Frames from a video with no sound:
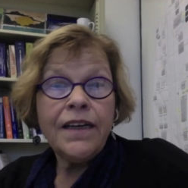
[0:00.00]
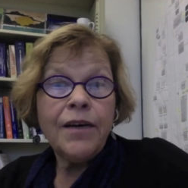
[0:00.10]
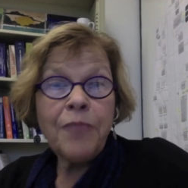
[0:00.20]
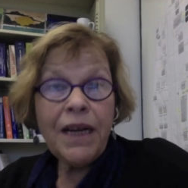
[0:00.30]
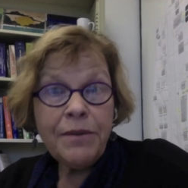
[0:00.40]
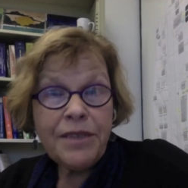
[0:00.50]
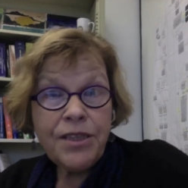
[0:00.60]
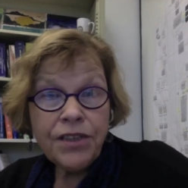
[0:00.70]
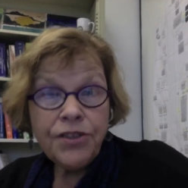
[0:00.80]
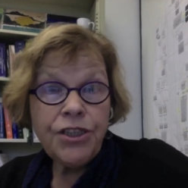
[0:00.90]
my name is
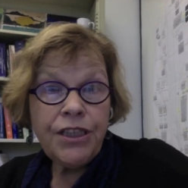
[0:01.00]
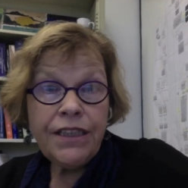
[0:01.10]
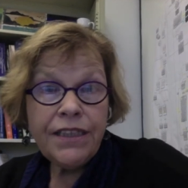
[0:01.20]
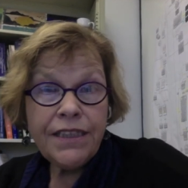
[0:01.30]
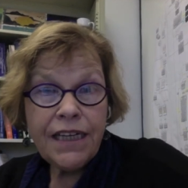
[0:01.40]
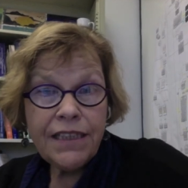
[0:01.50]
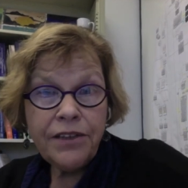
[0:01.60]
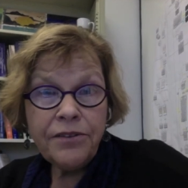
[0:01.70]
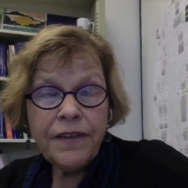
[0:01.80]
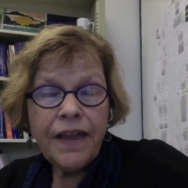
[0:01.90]
Doctor Janine
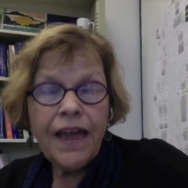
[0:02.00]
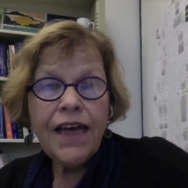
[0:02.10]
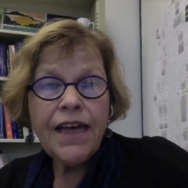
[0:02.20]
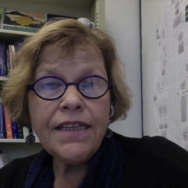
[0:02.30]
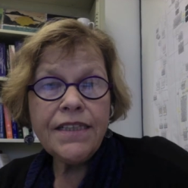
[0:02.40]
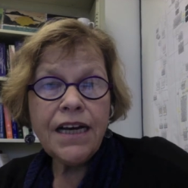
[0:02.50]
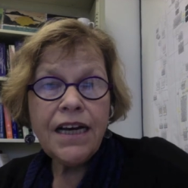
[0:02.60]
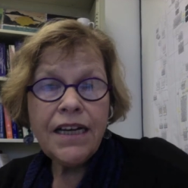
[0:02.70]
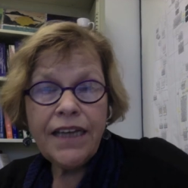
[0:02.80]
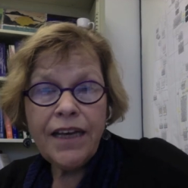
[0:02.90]
Cataldo, and
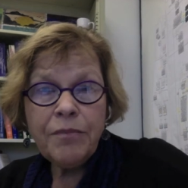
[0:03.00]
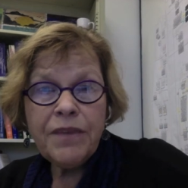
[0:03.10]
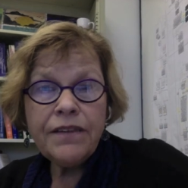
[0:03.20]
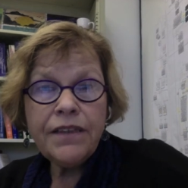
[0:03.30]
I am the